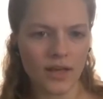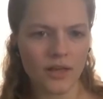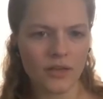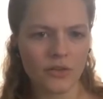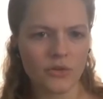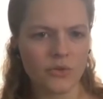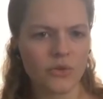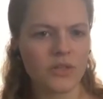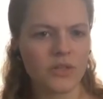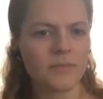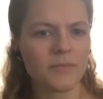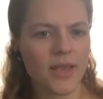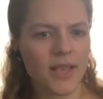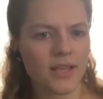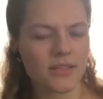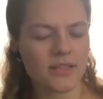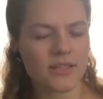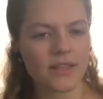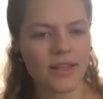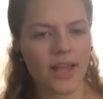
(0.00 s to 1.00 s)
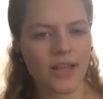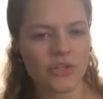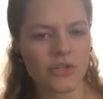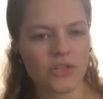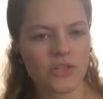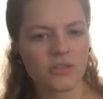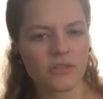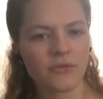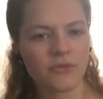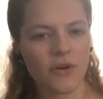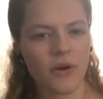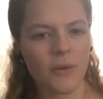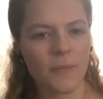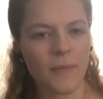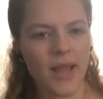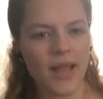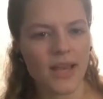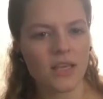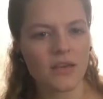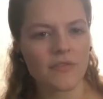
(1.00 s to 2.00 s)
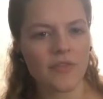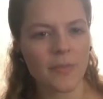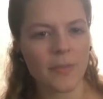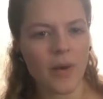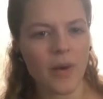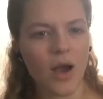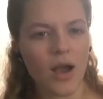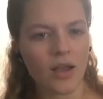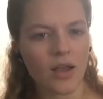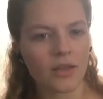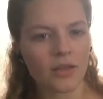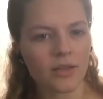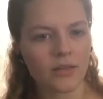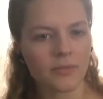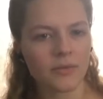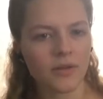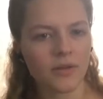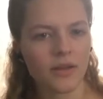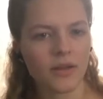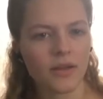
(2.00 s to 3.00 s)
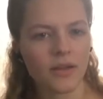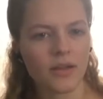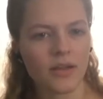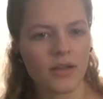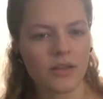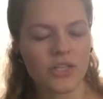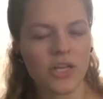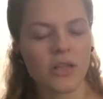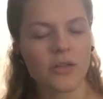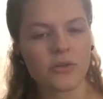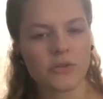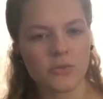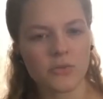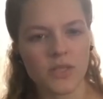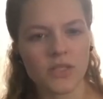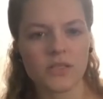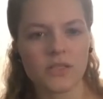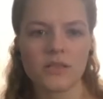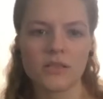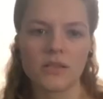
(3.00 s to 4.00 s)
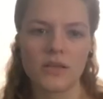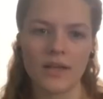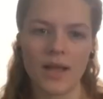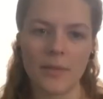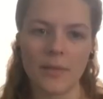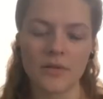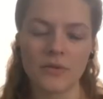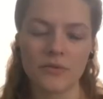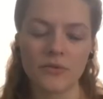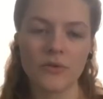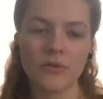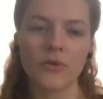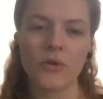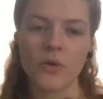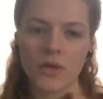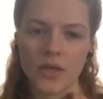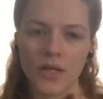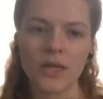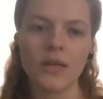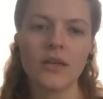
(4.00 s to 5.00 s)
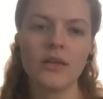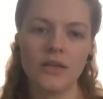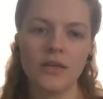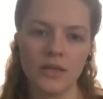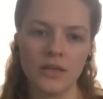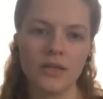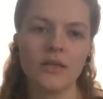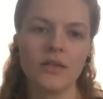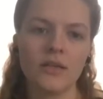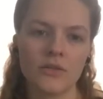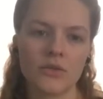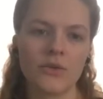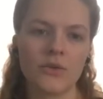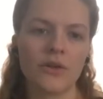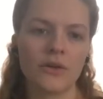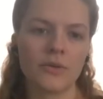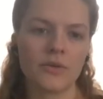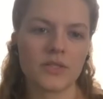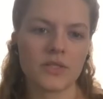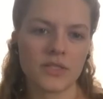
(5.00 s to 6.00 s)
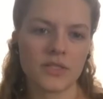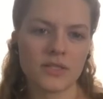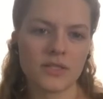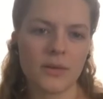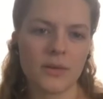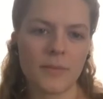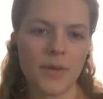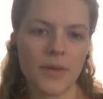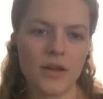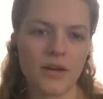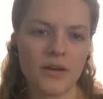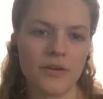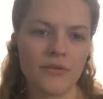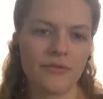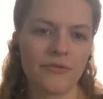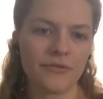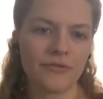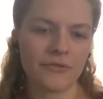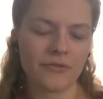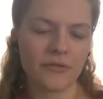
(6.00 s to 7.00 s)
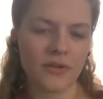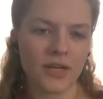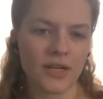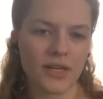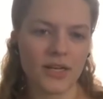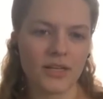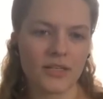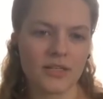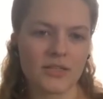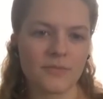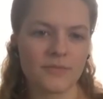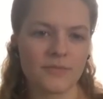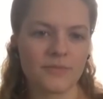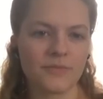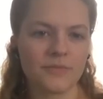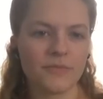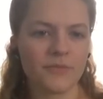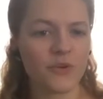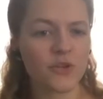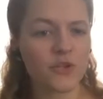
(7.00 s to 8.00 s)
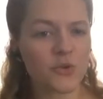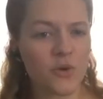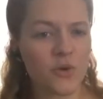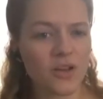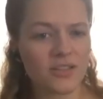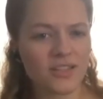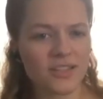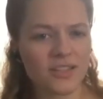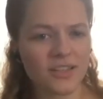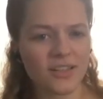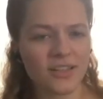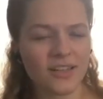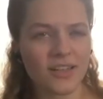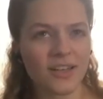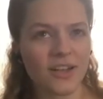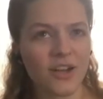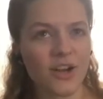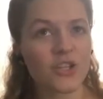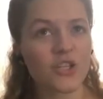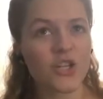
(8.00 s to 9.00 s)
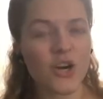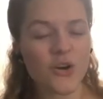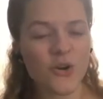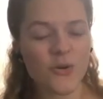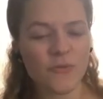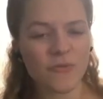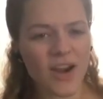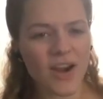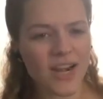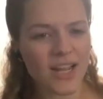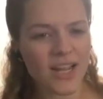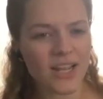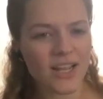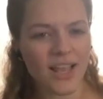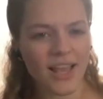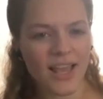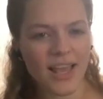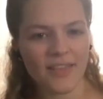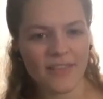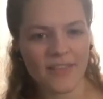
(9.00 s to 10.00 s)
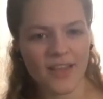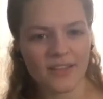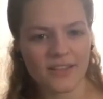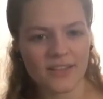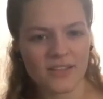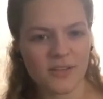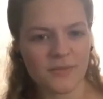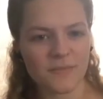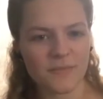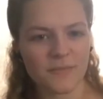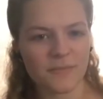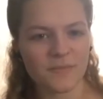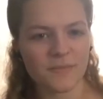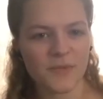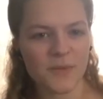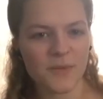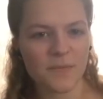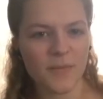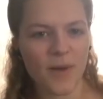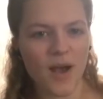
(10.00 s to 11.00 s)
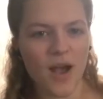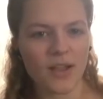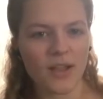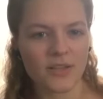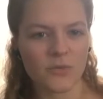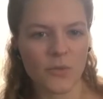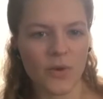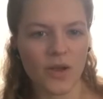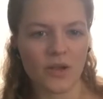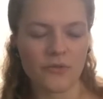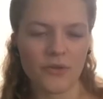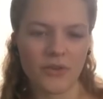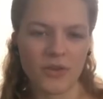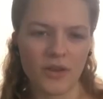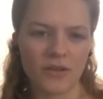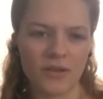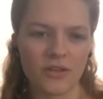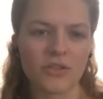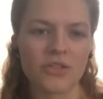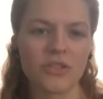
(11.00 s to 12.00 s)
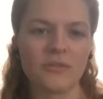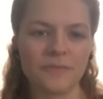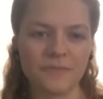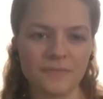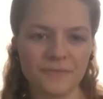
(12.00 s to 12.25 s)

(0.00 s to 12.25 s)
you could make a selection from any of the Bach cello suites adapted for viola. So there was a bit of some virtuosic concerto writing and then some Bach as well for the audition.